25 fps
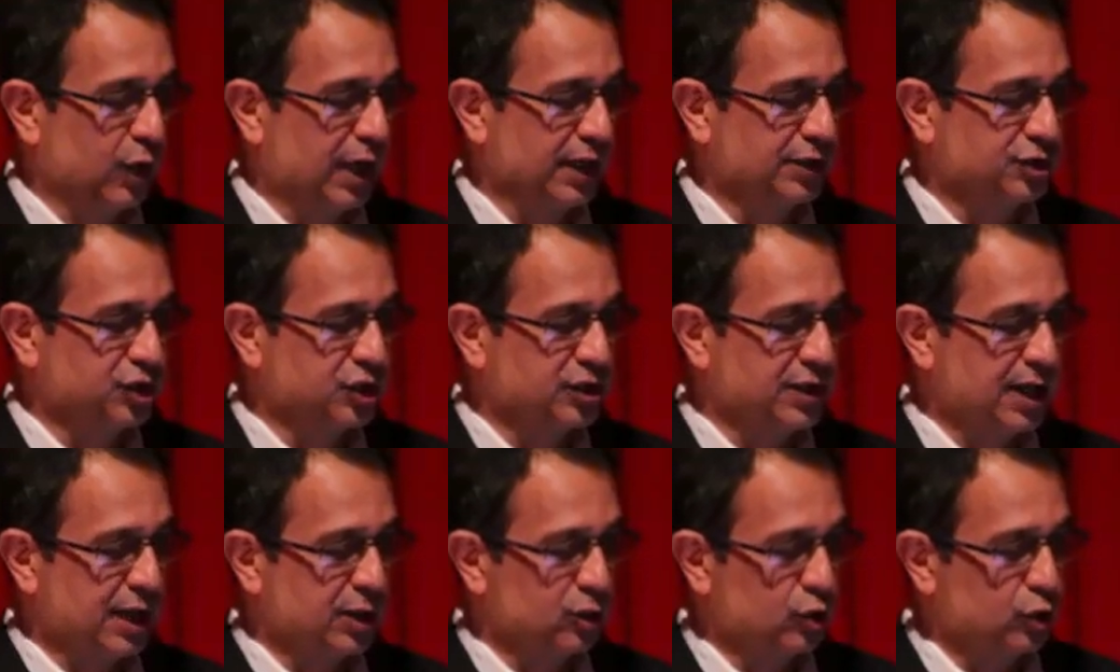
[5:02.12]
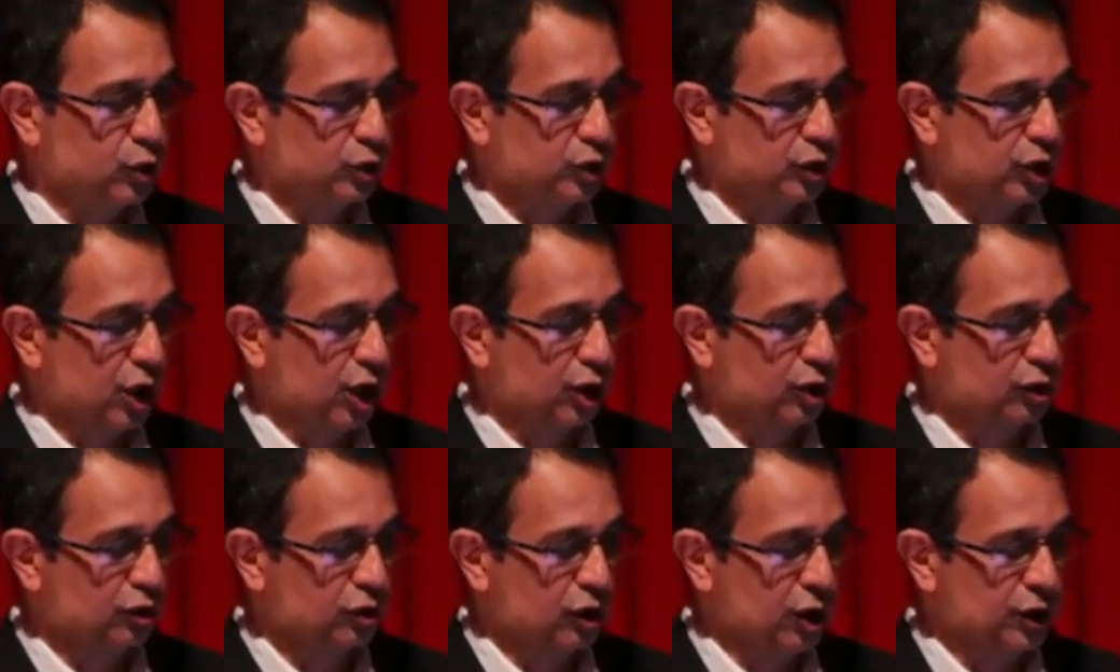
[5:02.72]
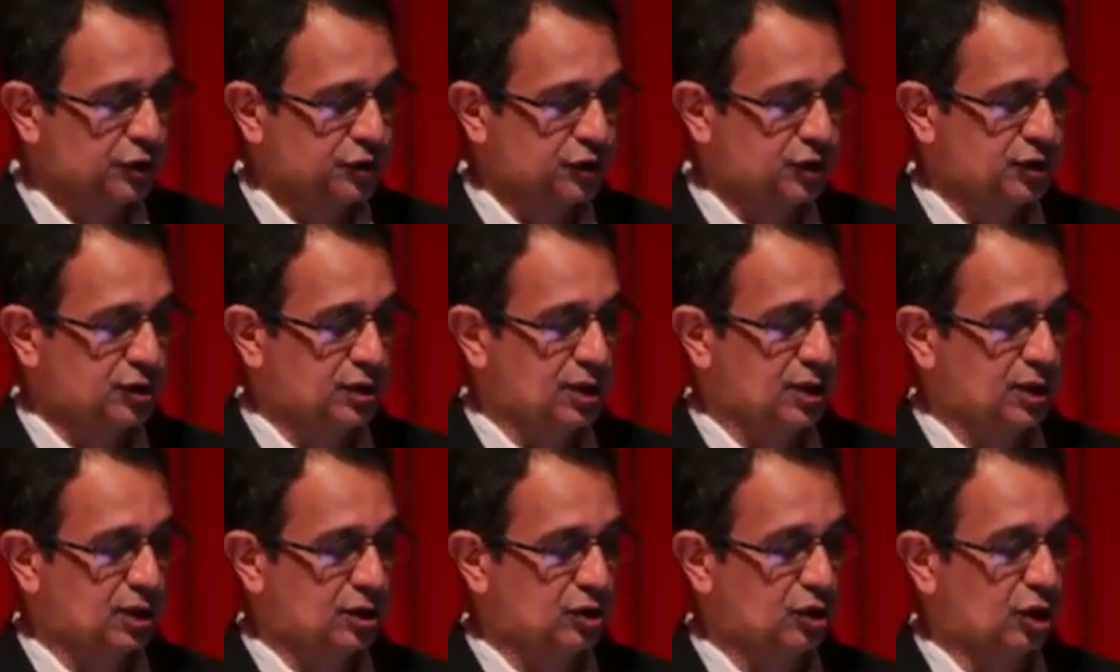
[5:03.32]
you actually then looked across
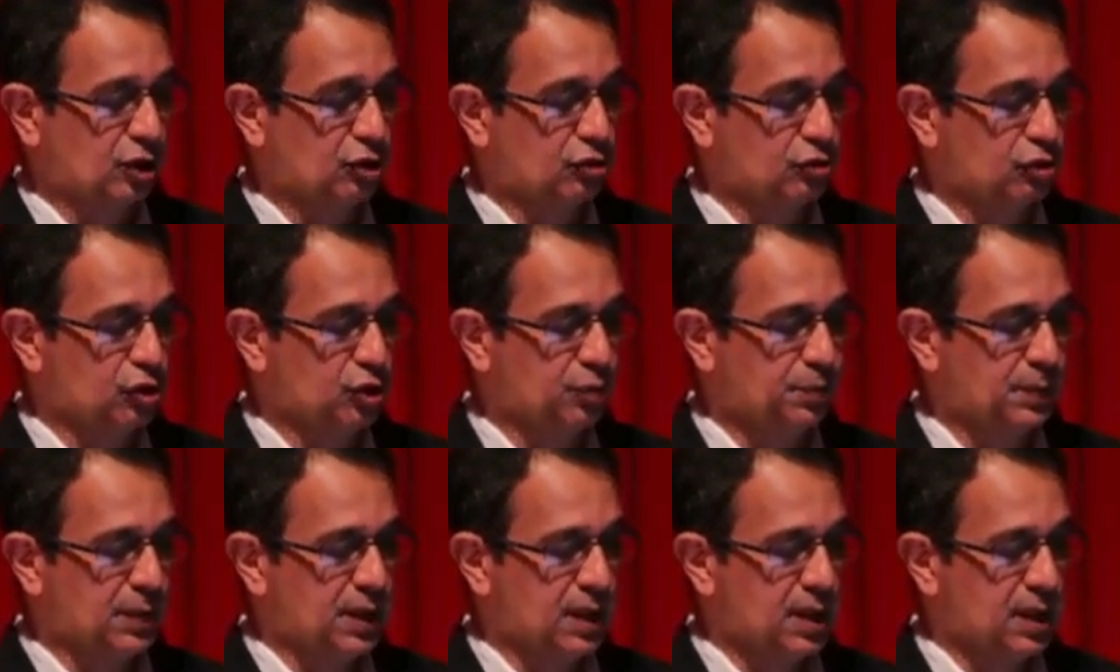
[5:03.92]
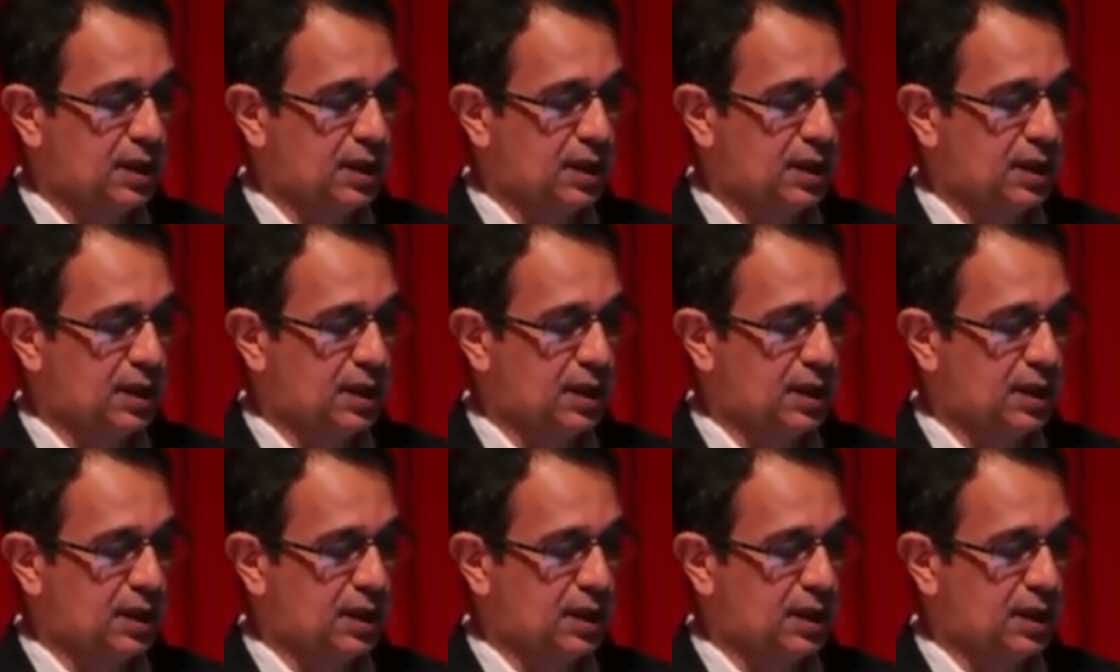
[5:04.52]
the group,